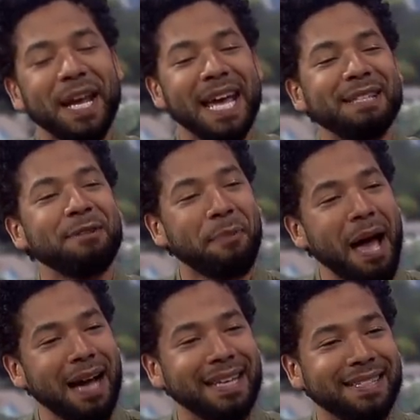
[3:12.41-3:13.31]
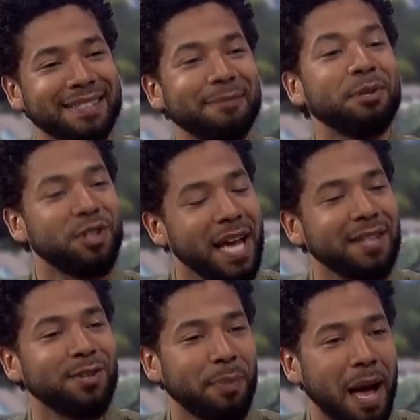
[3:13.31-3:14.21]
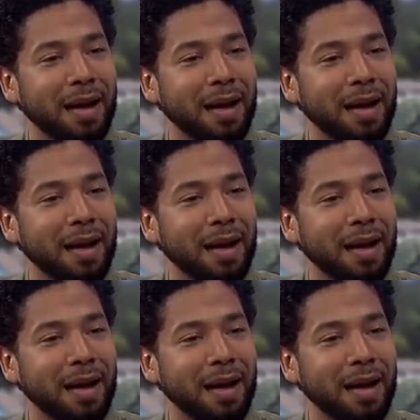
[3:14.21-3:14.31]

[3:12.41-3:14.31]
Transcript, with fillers: your hands in your pockets, put your hands in your